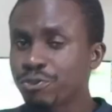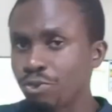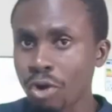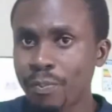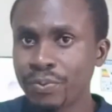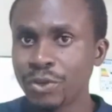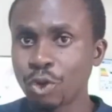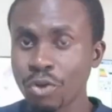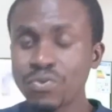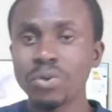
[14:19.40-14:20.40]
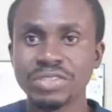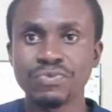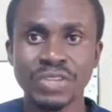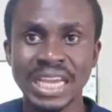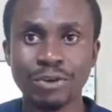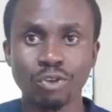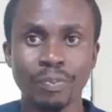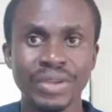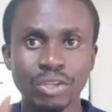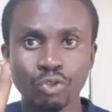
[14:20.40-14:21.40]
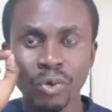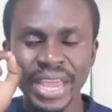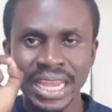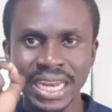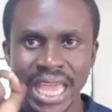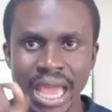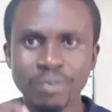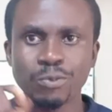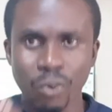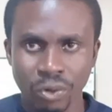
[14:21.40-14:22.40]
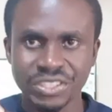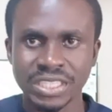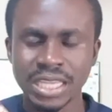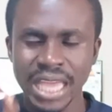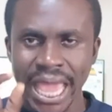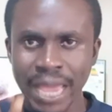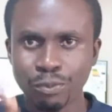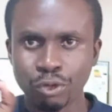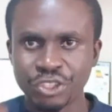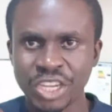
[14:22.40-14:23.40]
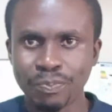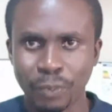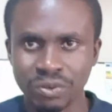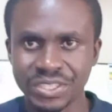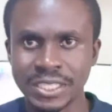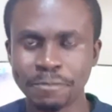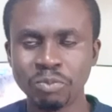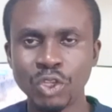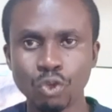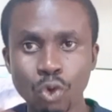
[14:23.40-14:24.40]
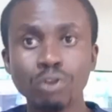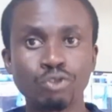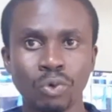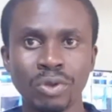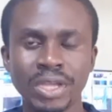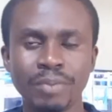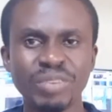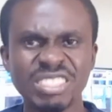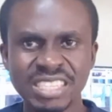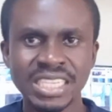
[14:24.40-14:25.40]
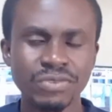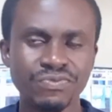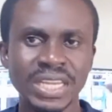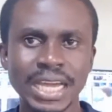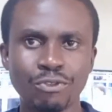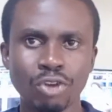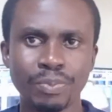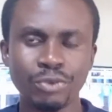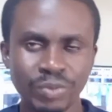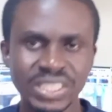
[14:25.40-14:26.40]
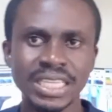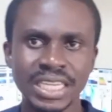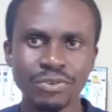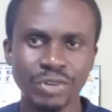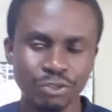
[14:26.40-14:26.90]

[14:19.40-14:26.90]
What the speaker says: drop and of course finger drop. So in Erb's palsy, Erb-Duchenne palsy, you also be seeing finger drop, you'll be seeing wrist